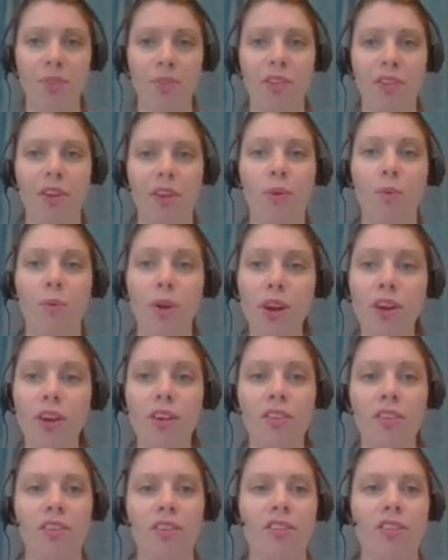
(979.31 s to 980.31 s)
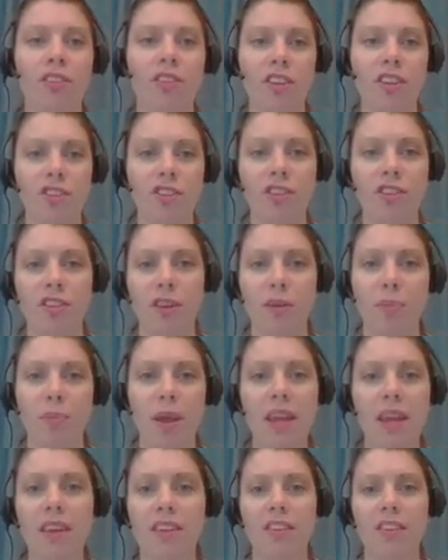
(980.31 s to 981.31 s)
Their words, their decisions, and
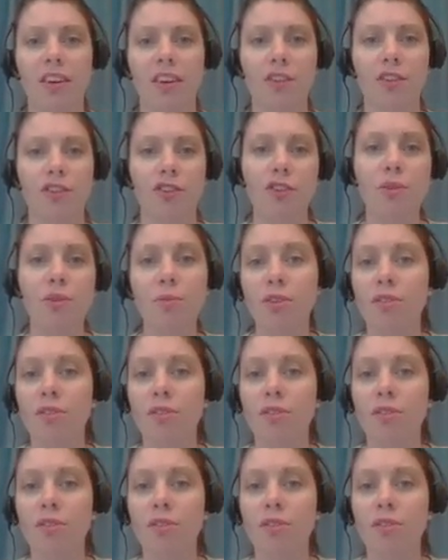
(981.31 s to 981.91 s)
opinions are assumed